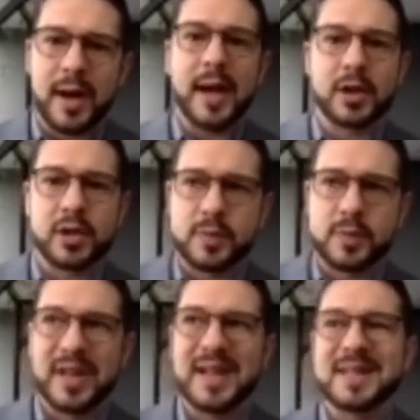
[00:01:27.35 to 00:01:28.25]
anxious
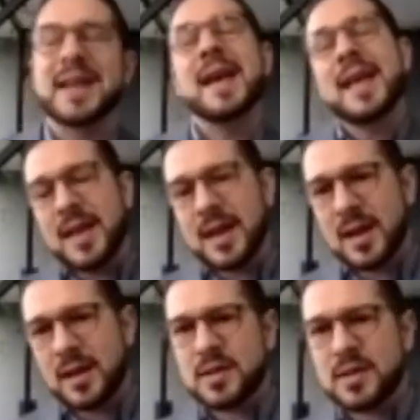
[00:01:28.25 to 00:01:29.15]
because they
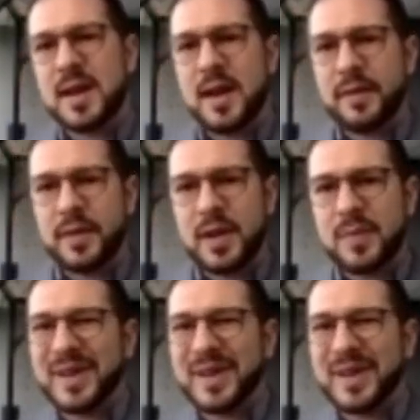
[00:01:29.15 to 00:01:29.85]
can understand everything,